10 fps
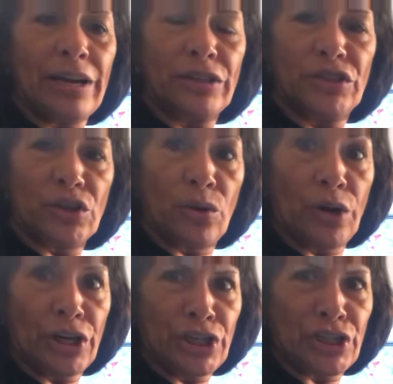mine,
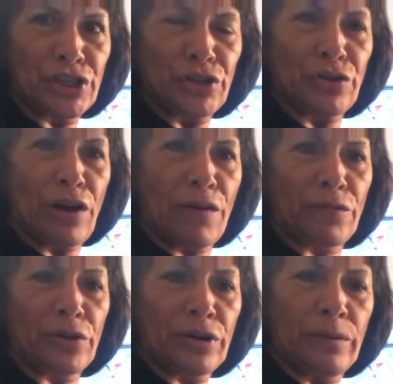George
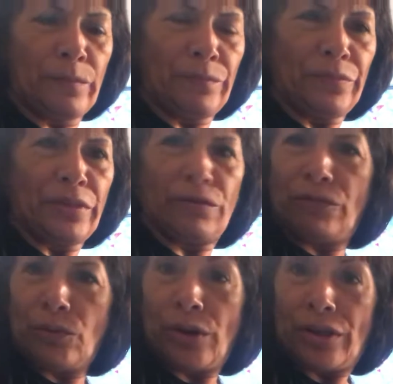Crawford
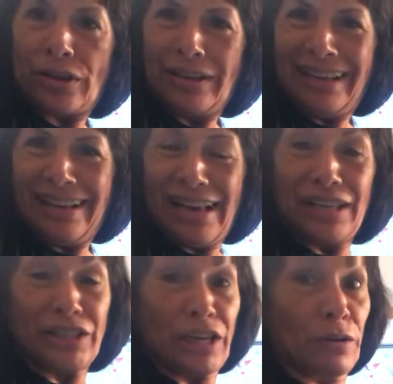IV,
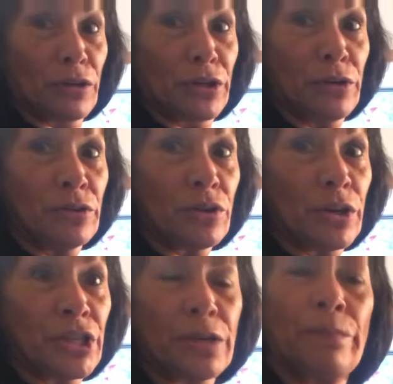shout out to you,
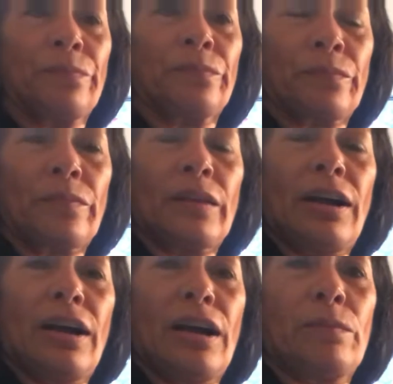George,
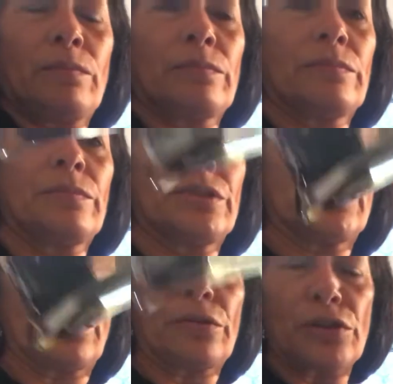
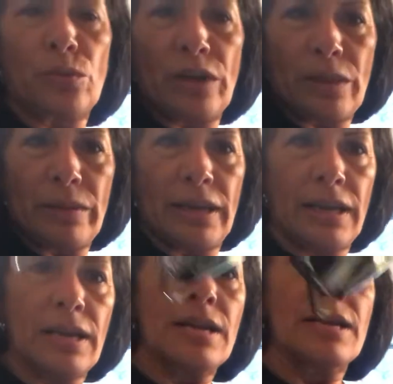shared this with me